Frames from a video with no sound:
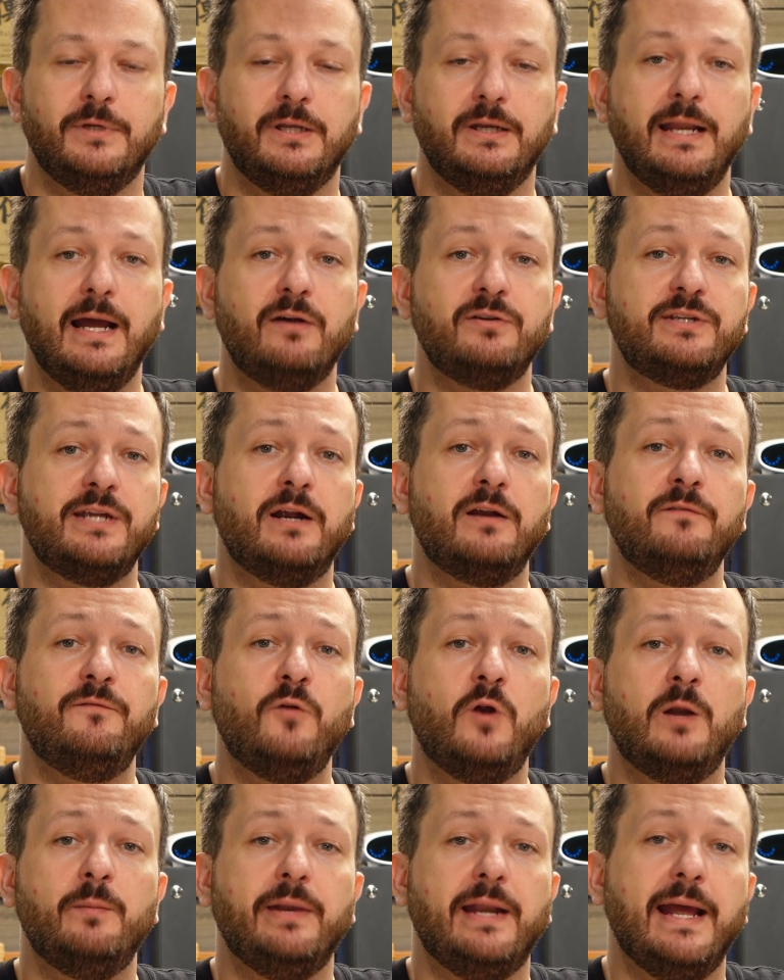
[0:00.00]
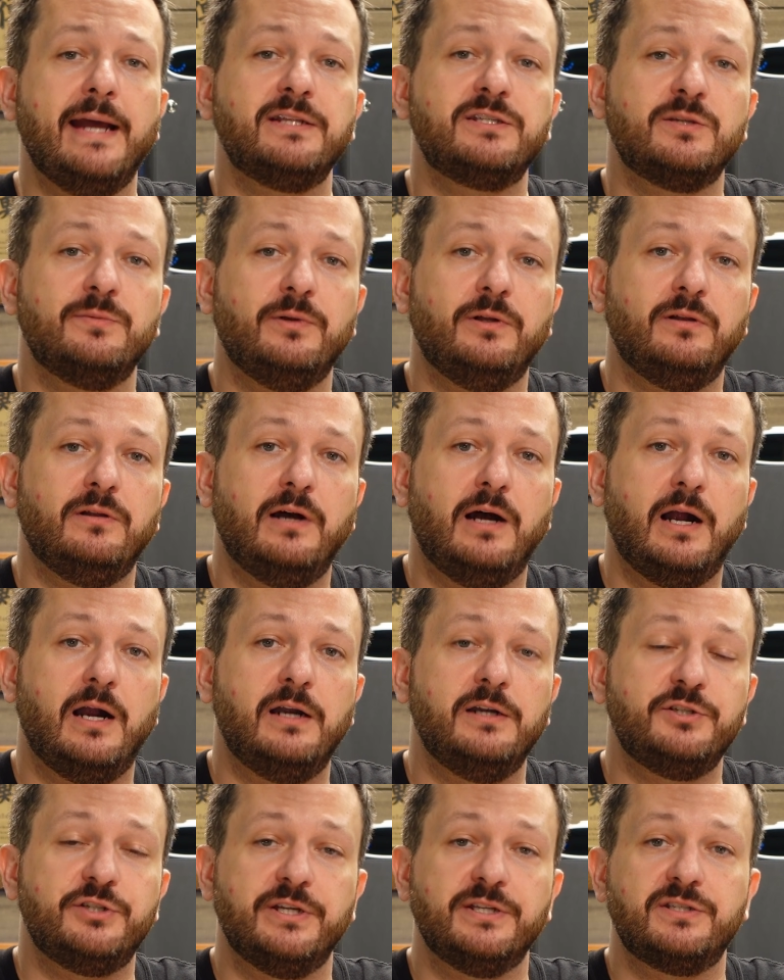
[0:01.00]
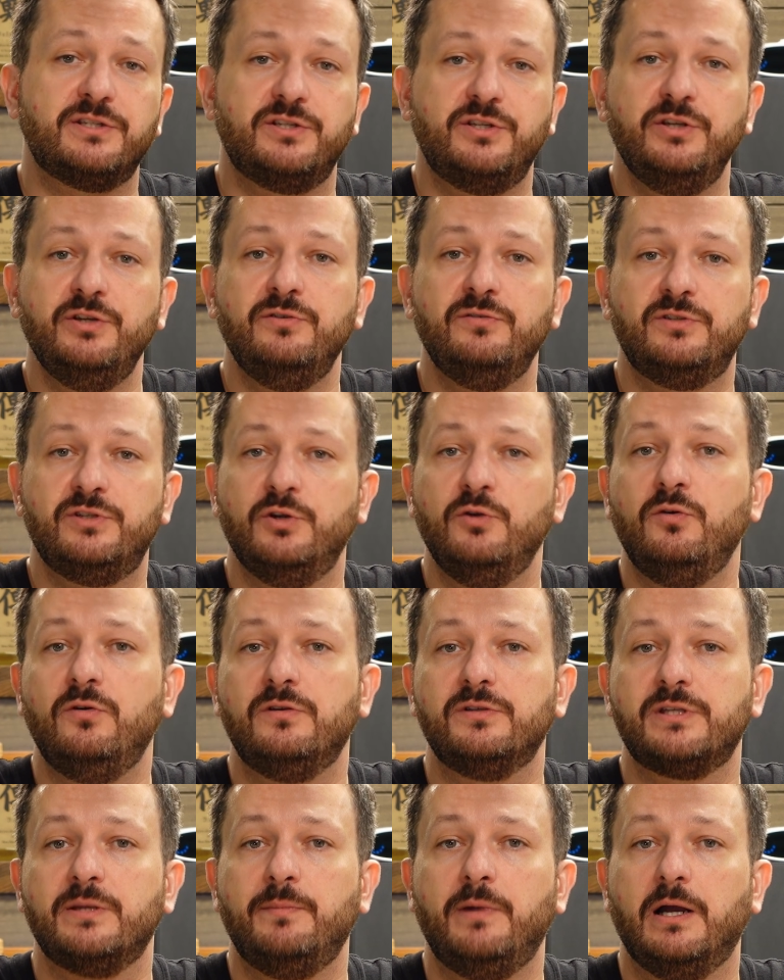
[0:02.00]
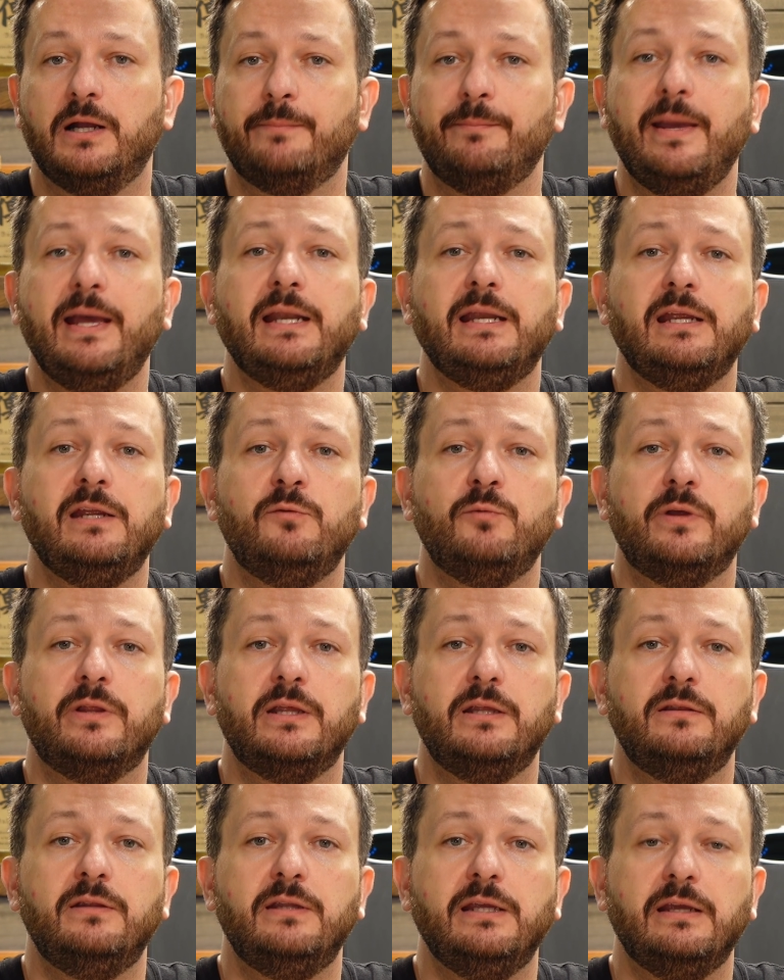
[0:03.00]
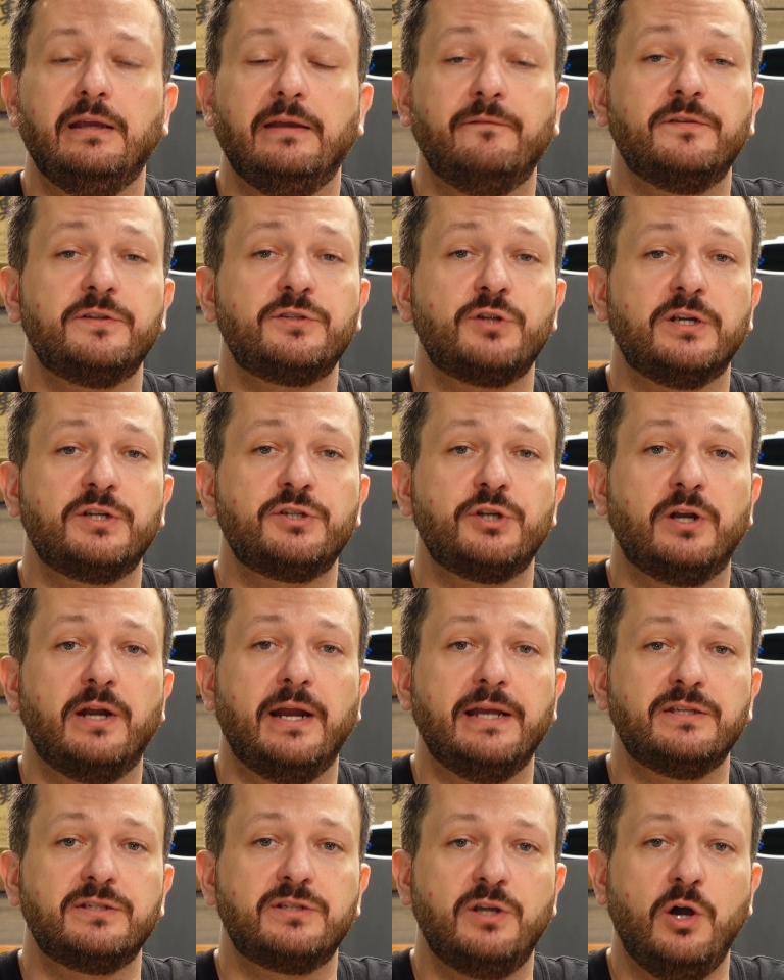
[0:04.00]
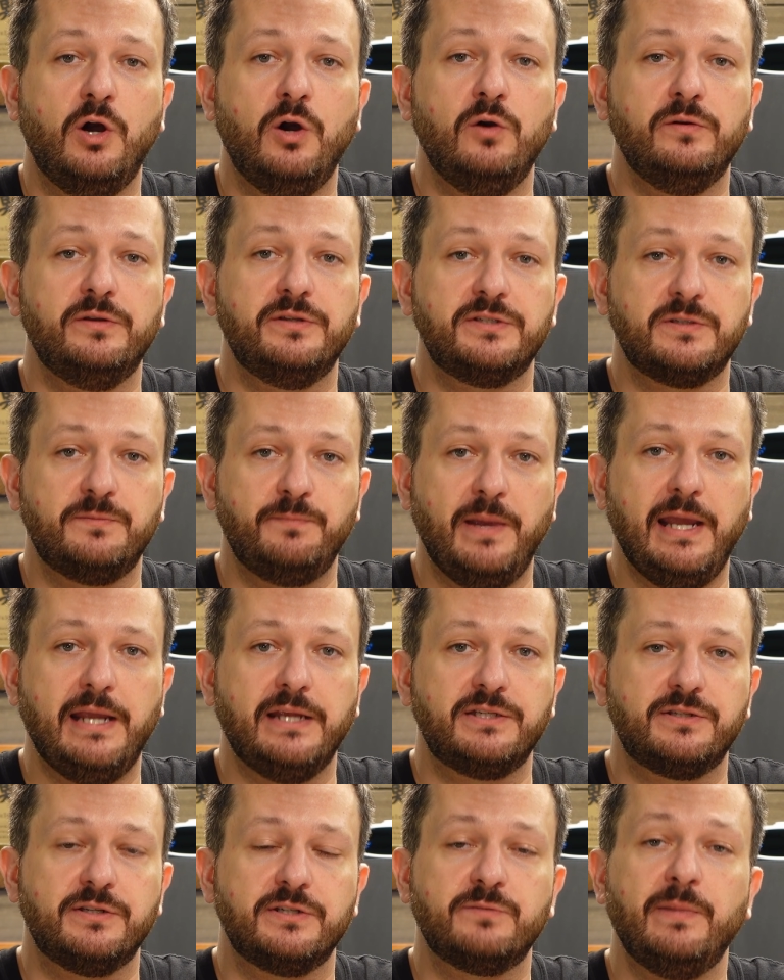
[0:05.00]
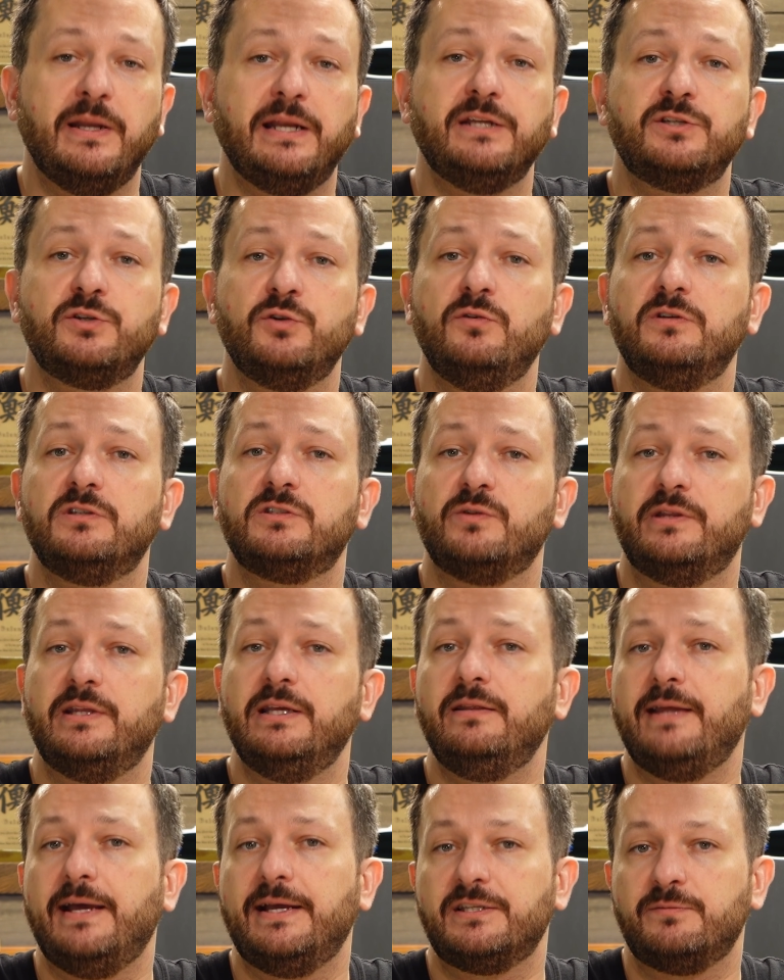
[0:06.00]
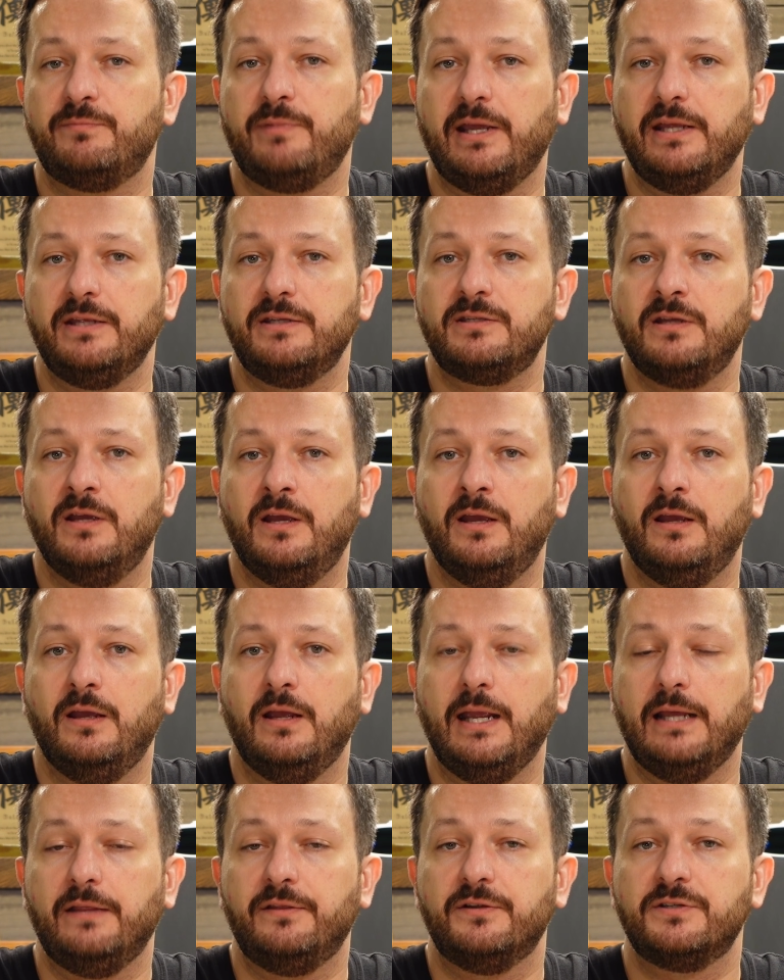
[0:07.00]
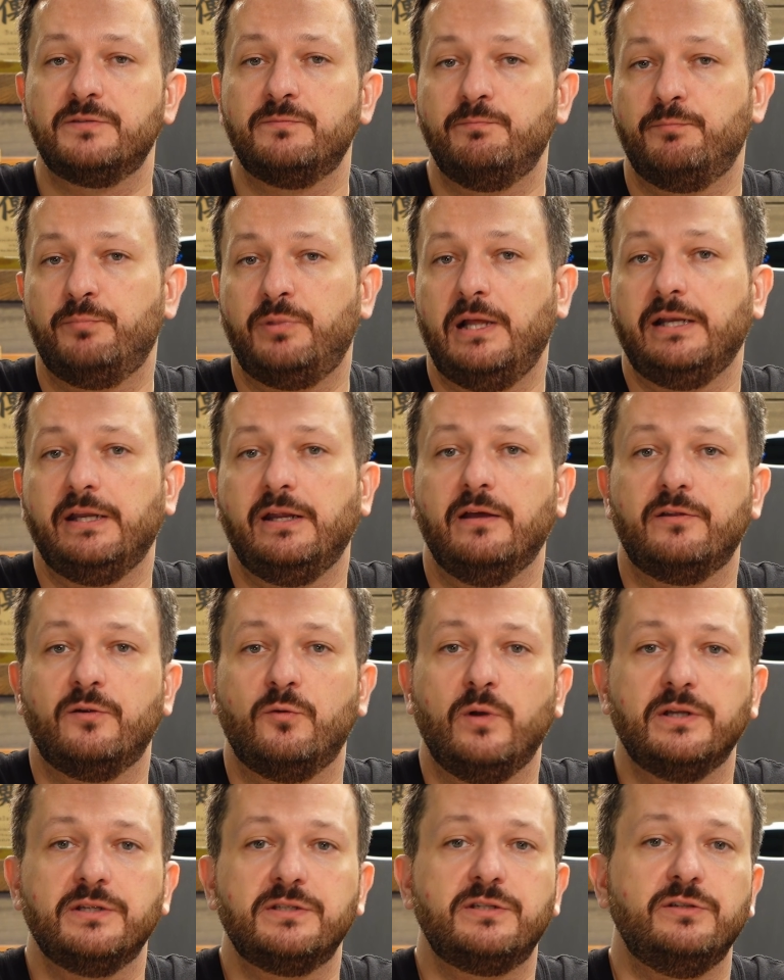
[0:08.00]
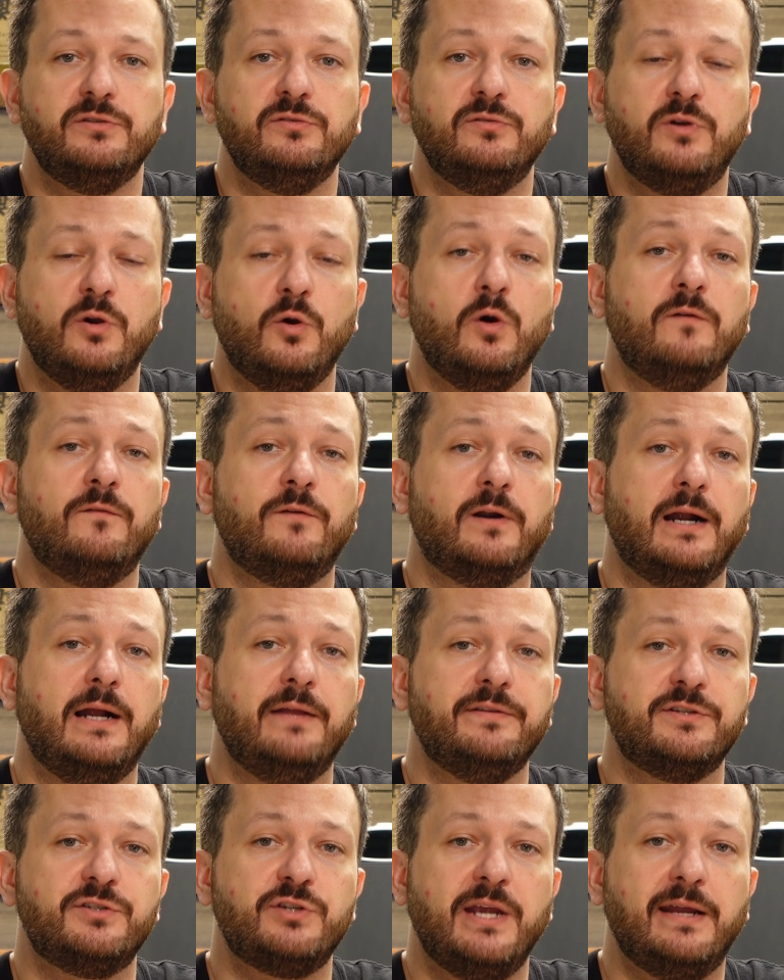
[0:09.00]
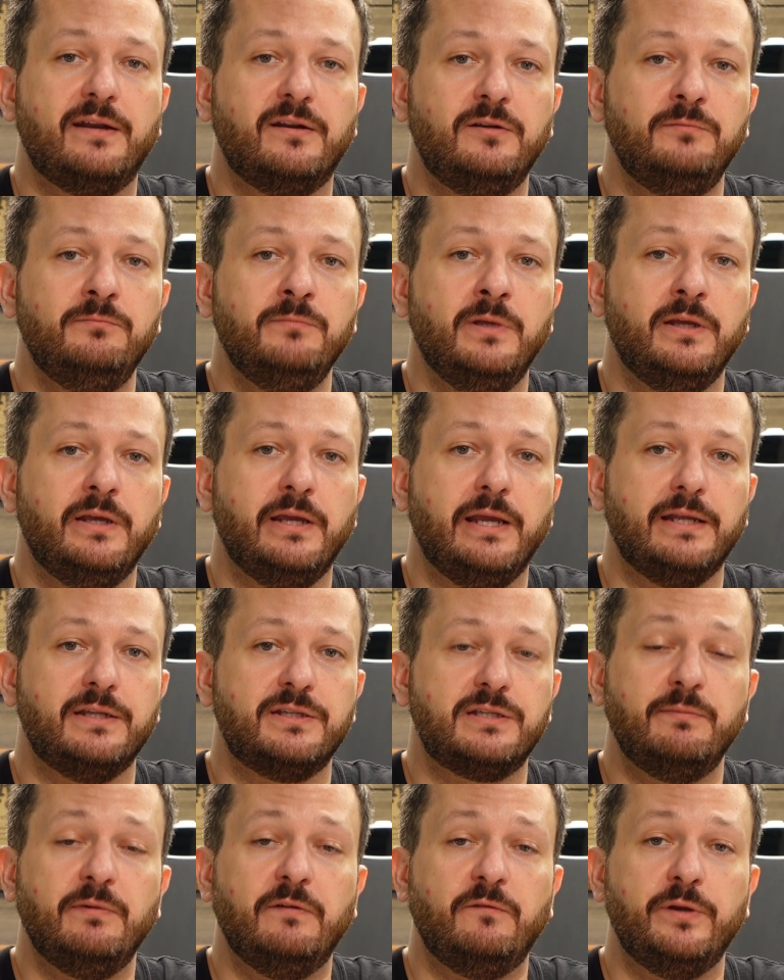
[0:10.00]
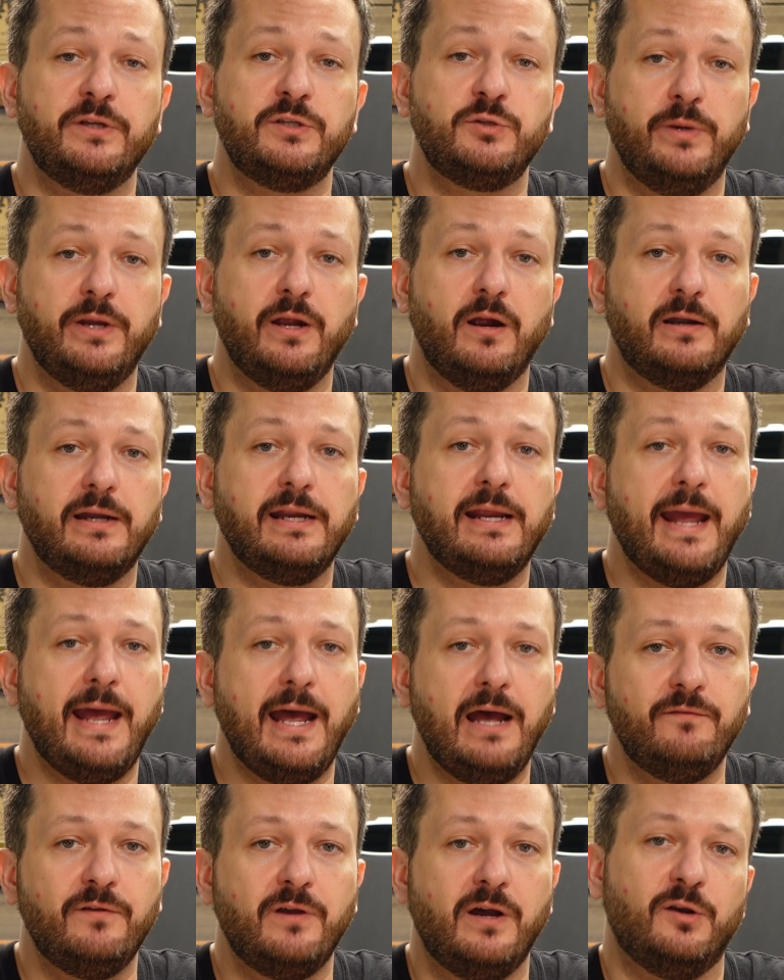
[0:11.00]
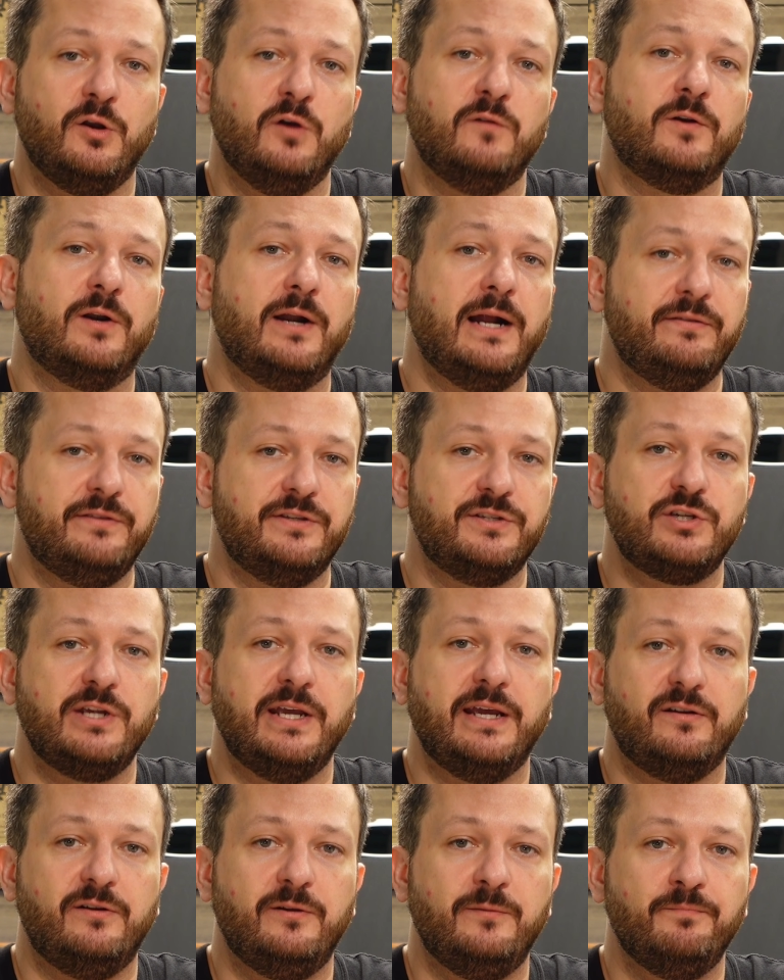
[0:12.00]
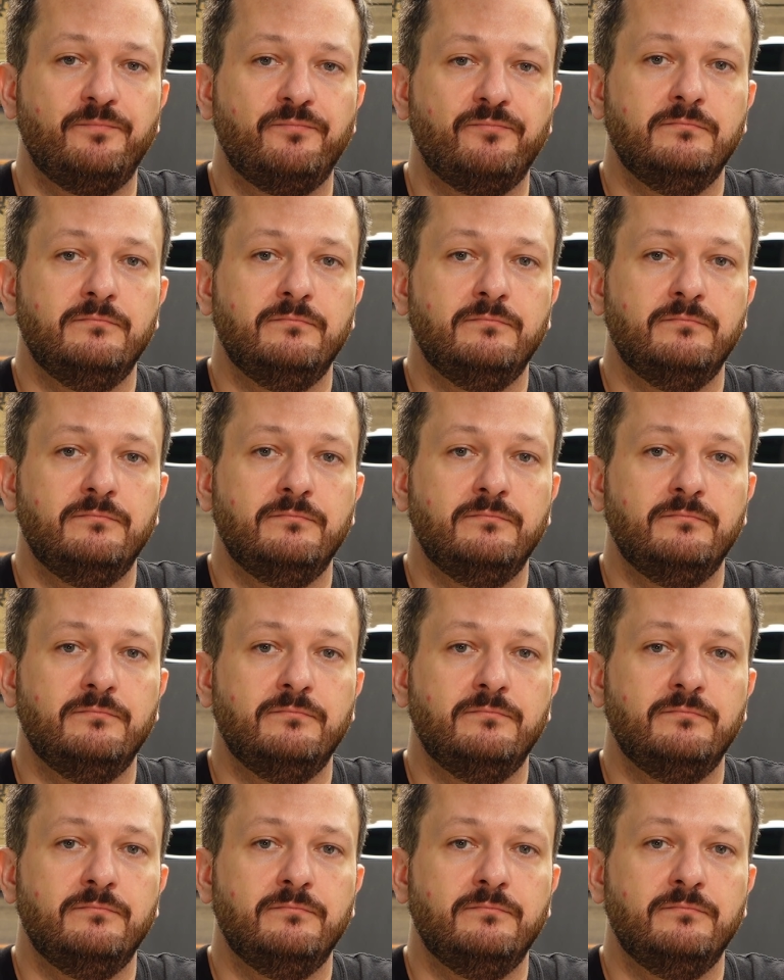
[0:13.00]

Now, Terraform and Ansible are just two tools among many within the infrastructure as code space. There's many tools within that space, and there's plenty other ones to go over on this channel, and some of which we already have gone over on this channel.